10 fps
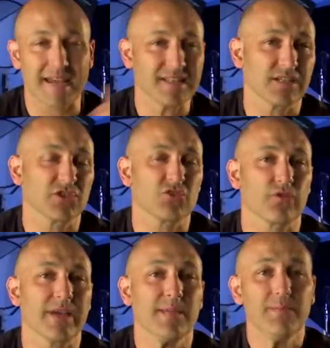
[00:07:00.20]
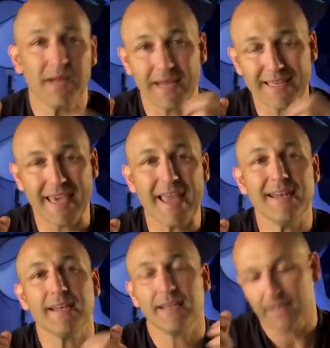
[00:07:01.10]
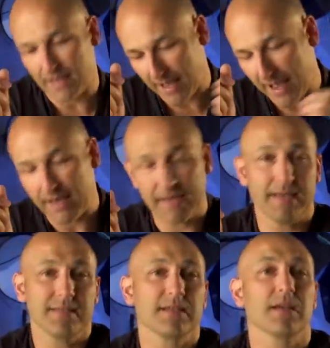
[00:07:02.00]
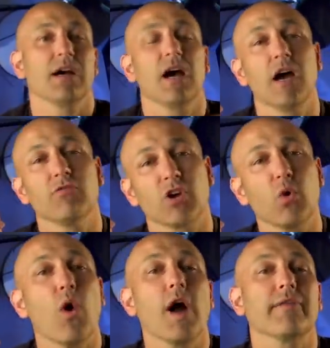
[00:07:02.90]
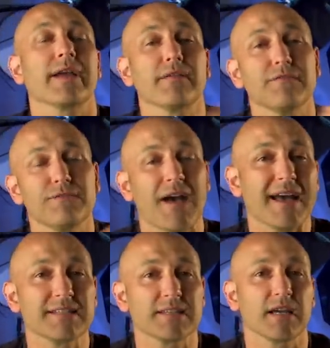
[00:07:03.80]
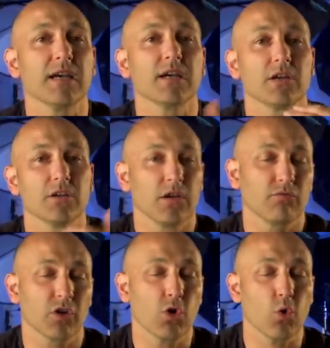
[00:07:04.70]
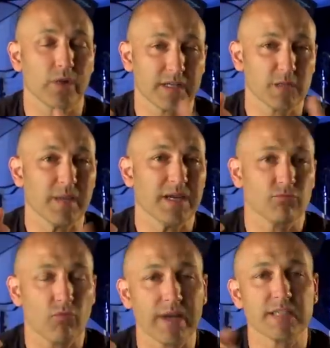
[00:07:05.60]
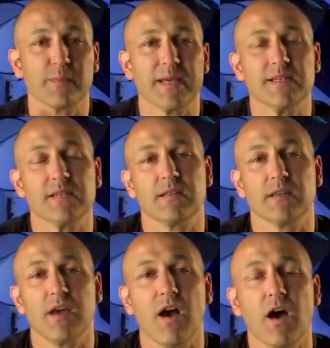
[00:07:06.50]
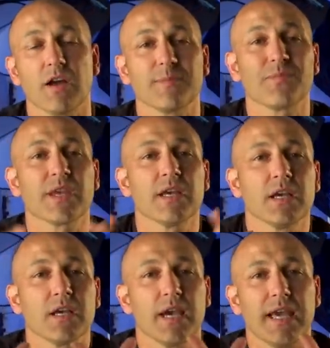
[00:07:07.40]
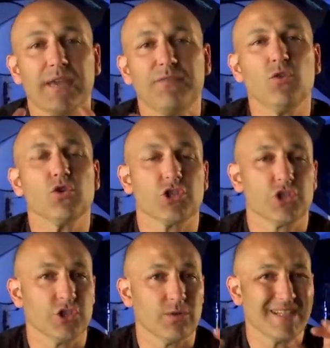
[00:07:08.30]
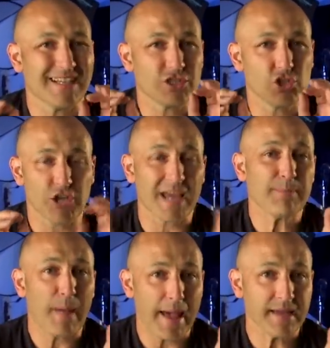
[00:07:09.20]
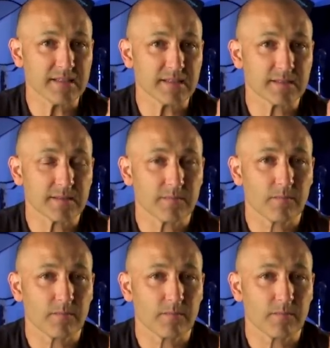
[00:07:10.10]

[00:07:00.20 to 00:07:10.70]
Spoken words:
data stream, again, is requiring a faster recording speed, write speed to the card. If you're just shooting JPEGs